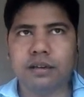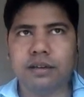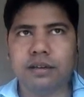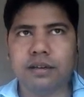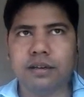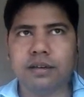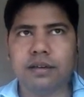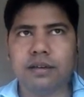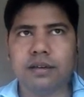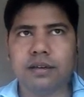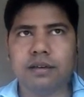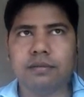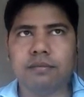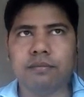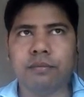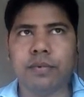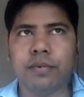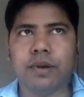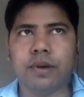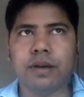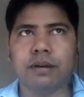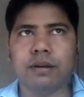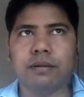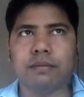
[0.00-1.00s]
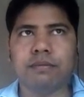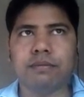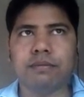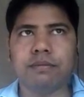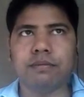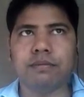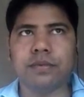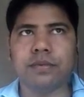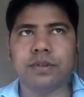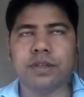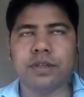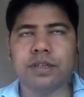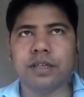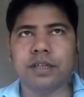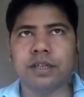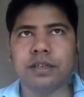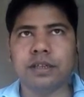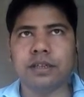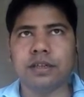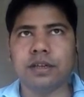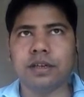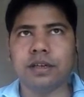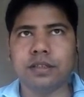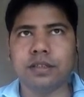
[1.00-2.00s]
the
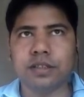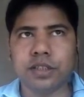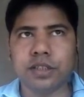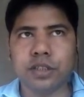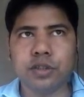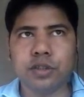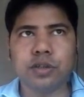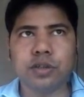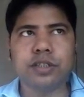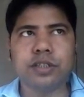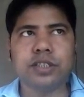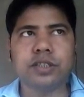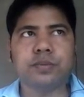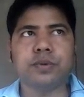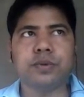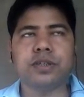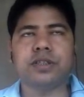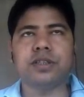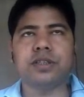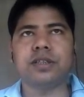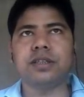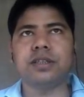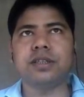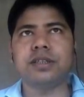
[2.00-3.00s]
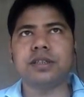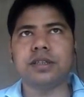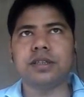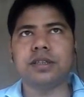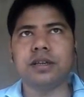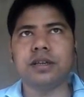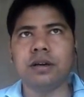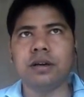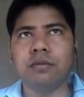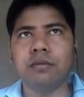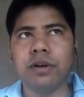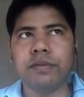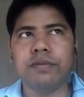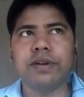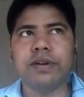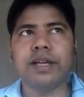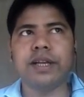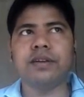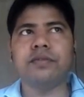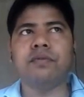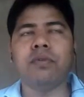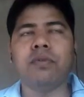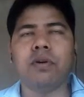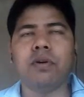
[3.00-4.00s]
the zero dispersion
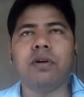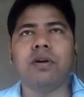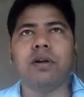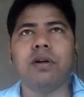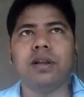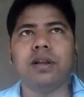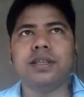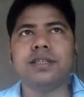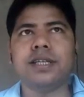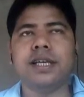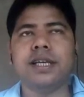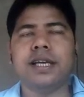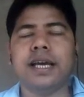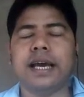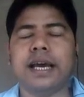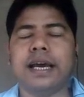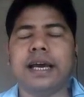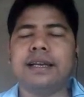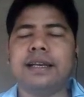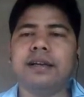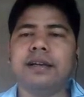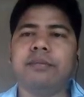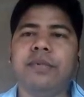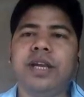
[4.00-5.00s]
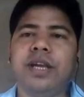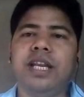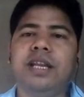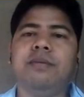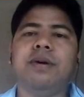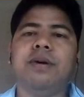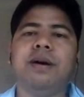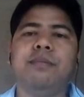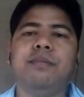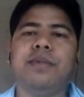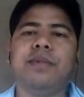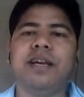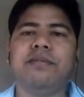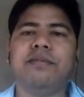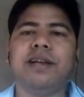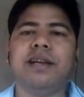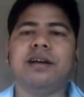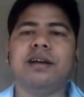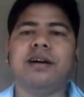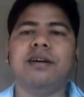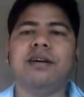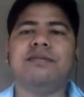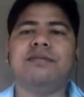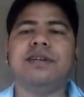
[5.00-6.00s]
wavelength falls at the minimum
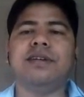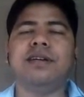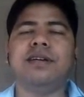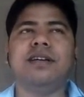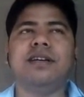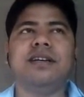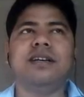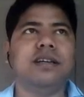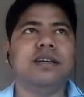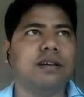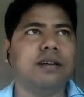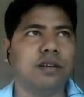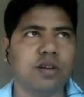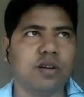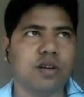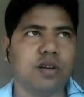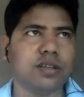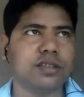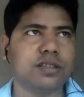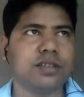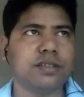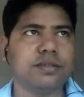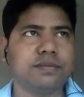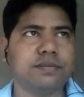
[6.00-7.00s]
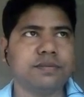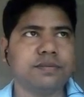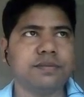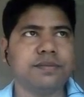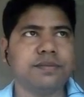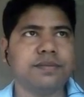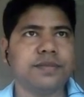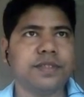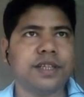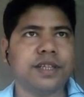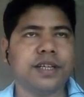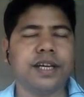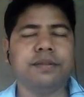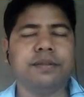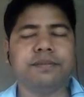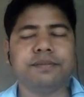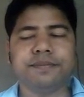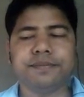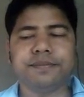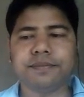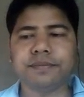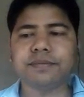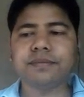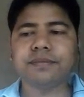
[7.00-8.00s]
level of the loss, okay,
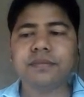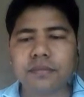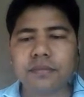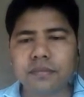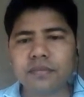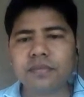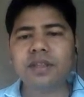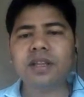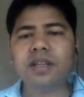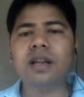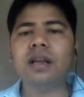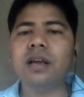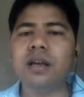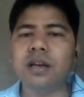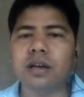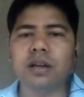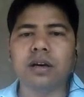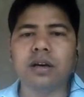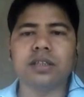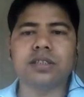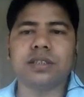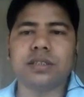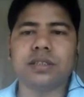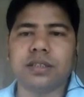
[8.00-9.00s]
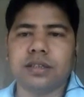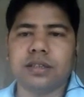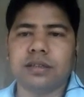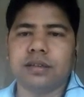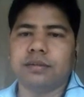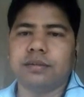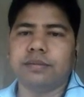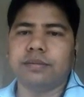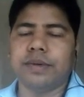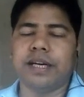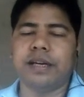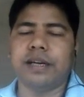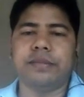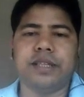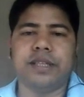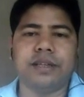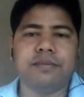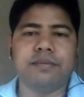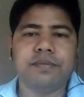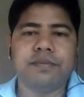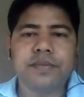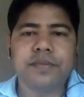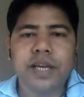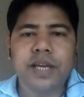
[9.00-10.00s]
loss
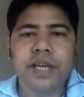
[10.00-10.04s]
parameter.